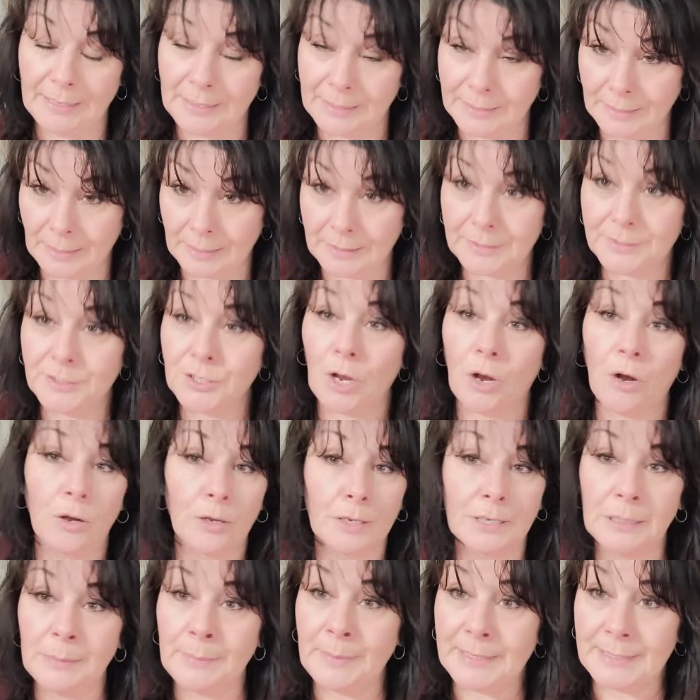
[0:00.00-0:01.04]
And it's
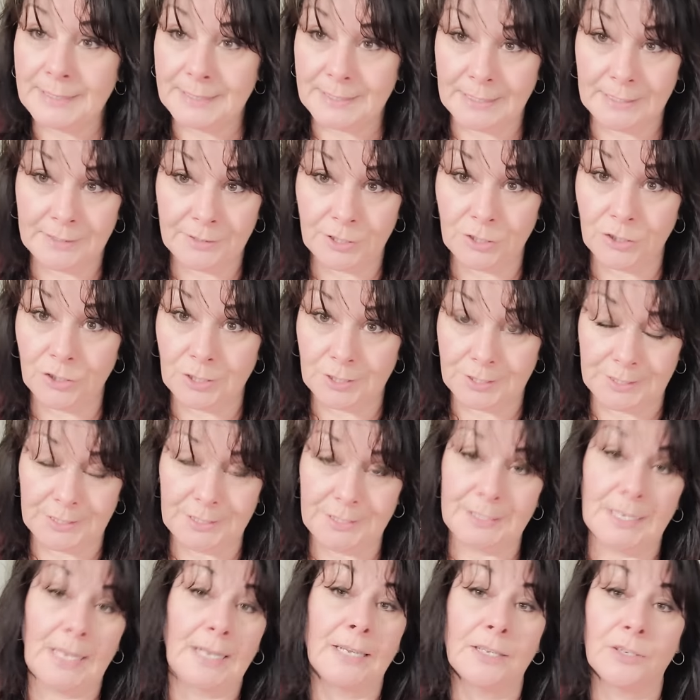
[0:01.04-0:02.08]
all going to make sense in just a
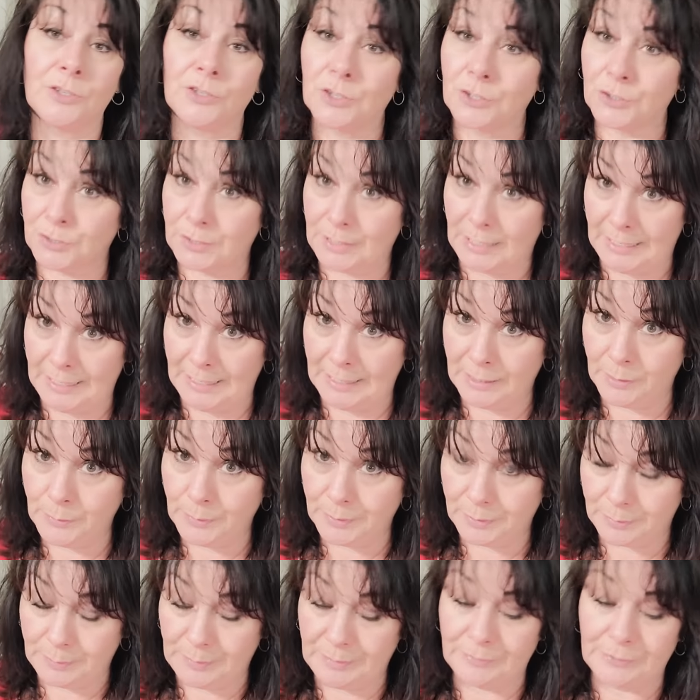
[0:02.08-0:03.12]
second. Just hang
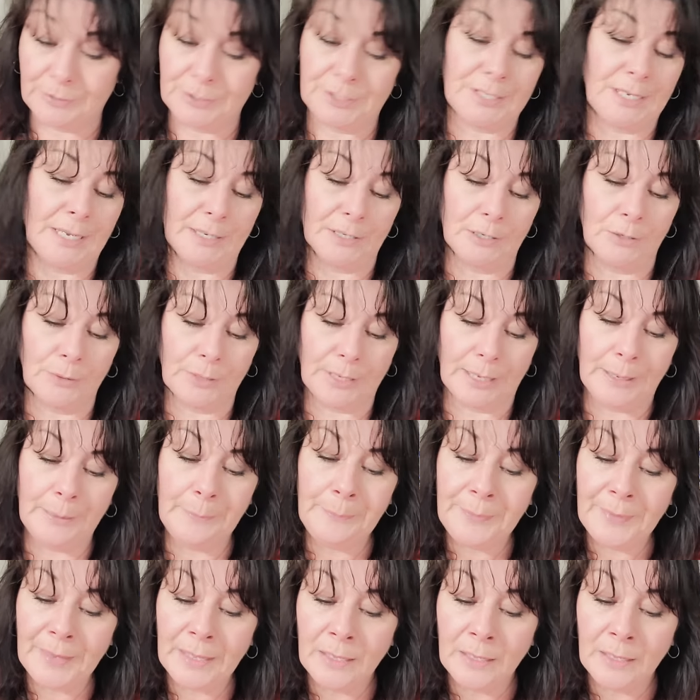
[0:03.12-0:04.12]
with me for a second, okay?